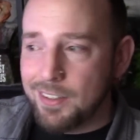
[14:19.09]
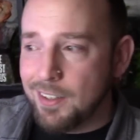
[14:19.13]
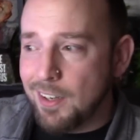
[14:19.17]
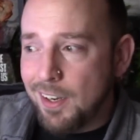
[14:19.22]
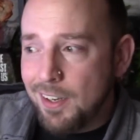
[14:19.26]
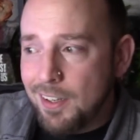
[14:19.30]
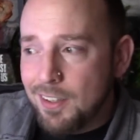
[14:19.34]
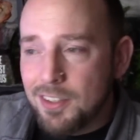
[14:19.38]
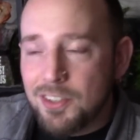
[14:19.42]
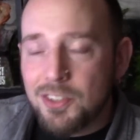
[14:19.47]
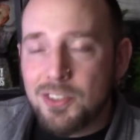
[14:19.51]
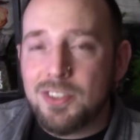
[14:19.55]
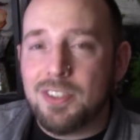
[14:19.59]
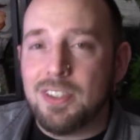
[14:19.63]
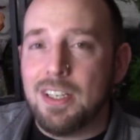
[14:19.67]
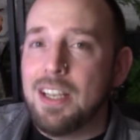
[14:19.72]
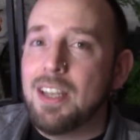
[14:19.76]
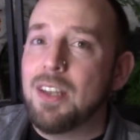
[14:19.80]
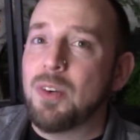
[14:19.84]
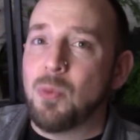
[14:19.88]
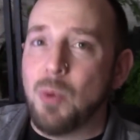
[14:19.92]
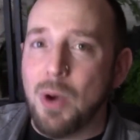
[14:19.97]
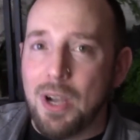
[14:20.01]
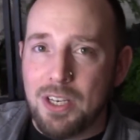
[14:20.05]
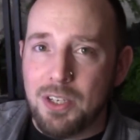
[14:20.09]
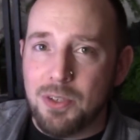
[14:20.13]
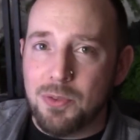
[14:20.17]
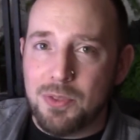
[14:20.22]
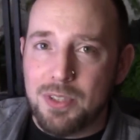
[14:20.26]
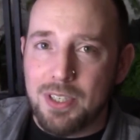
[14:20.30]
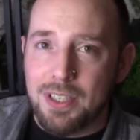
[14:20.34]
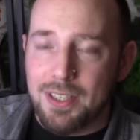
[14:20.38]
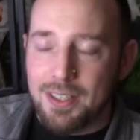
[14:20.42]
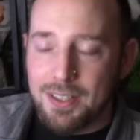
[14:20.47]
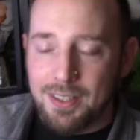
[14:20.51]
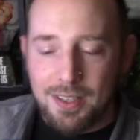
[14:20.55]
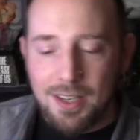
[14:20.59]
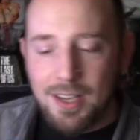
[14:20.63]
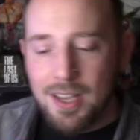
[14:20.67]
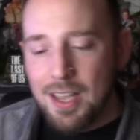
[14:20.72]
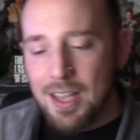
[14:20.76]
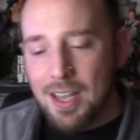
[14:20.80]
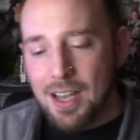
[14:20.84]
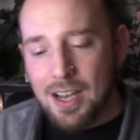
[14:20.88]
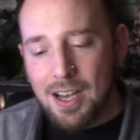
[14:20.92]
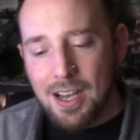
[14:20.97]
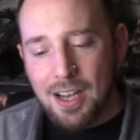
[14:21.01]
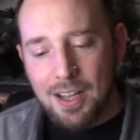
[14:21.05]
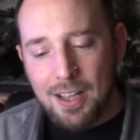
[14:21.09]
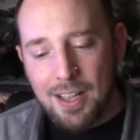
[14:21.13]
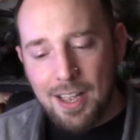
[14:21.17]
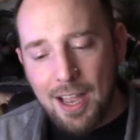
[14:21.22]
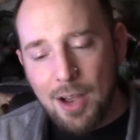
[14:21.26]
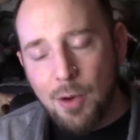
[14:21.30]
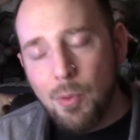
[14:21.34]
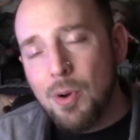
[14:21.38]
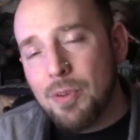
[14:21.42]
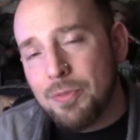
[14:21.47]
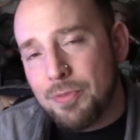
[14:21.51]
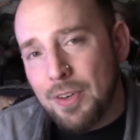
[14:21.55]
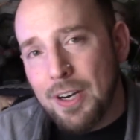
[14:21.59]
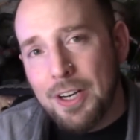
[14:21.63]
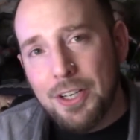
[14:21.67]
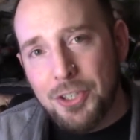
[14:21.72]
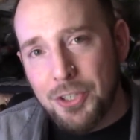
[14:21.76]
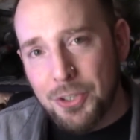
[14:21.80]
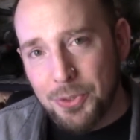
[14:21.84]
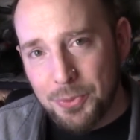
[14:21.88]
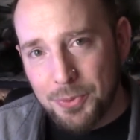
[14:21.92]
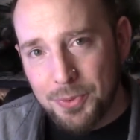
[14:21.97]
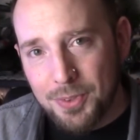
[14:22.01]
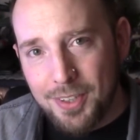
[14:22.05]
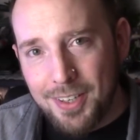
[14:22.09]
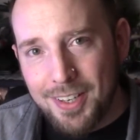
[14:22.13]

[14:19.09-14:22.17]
I understand why you didn't. However, I do.